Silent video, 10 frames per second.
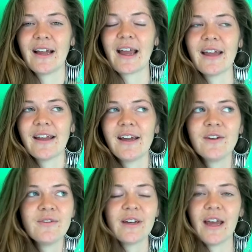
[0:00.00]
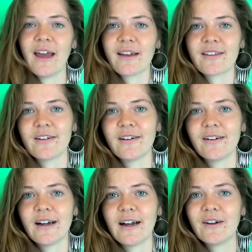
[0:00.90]
like I don't want to act
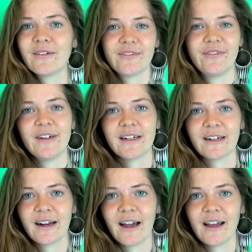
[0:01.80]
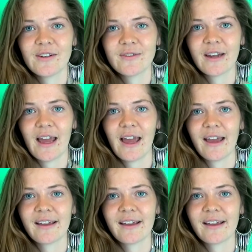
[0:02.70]
on fear. I don't want to